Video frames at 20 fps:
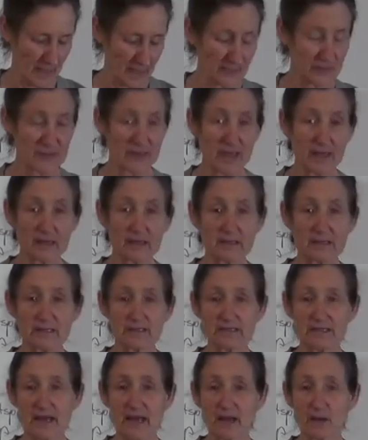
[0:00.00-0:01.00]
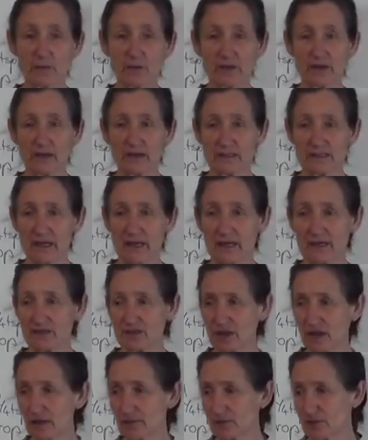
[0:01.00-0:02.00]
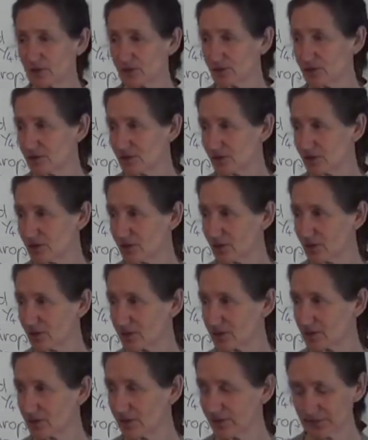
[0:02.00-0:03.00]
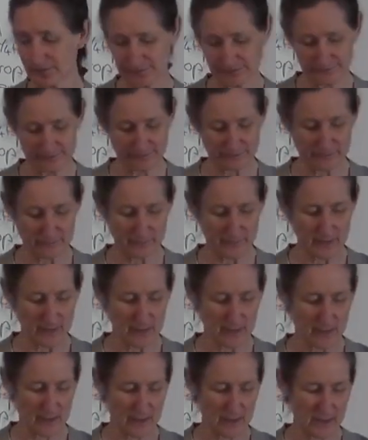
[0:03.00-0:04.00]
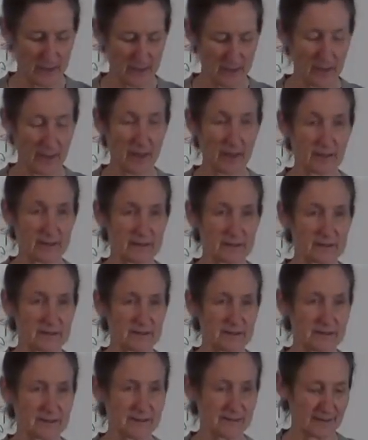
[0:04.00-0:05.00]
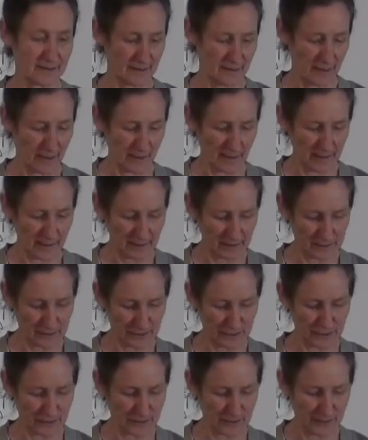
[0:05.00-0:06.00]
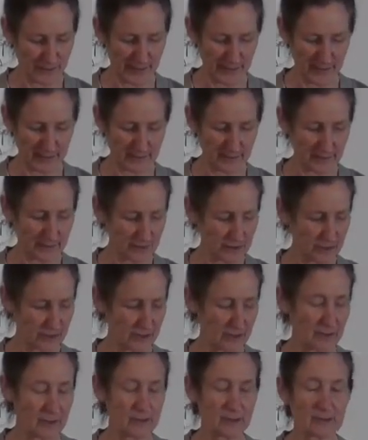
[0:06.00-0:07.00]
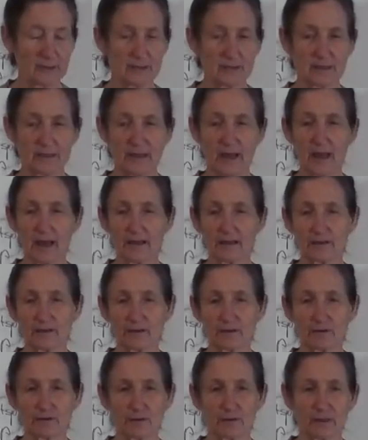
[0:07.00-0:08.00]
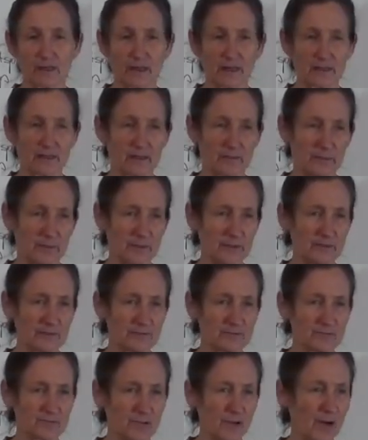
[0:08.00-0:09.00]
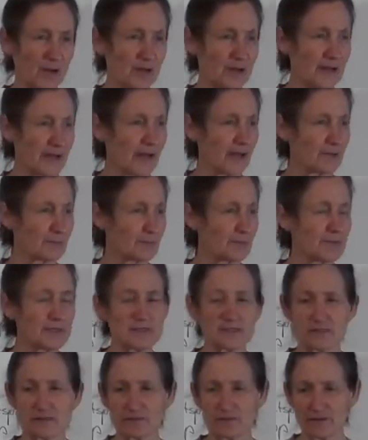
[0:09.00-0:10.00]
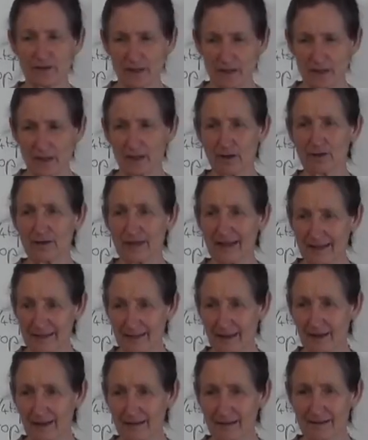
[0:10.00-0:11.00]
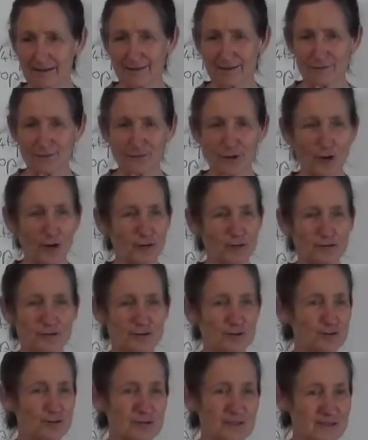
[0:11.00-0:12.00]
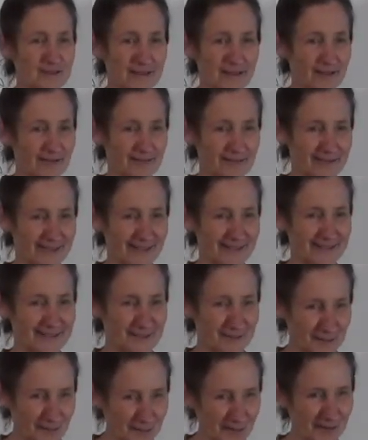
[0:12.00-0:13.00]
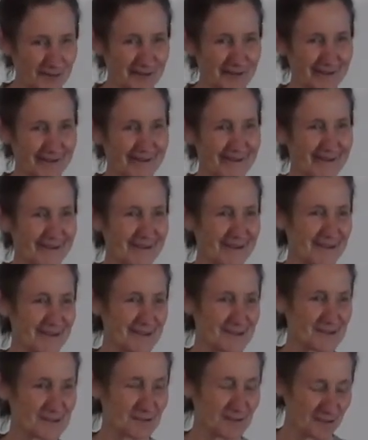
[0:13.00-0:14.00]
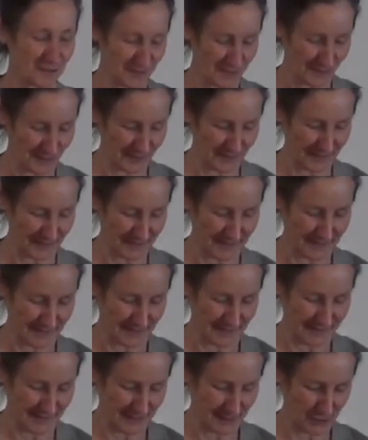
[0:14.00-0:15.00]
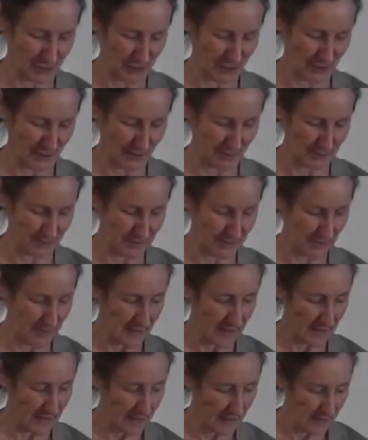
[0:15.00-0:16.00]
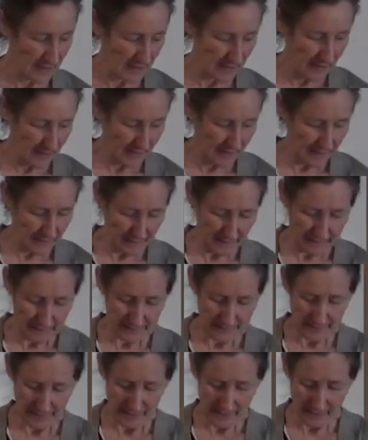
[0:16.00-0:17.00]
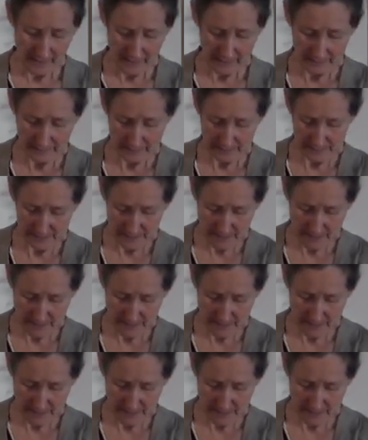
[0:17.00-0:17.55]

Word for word: At the end of the day, when I take James' shoes and socks off and I'd undo the bandage, the garlic looked like a bit of dried out piece of yellow leather. No juice left. It's all, it's all gone in to James. Now, at the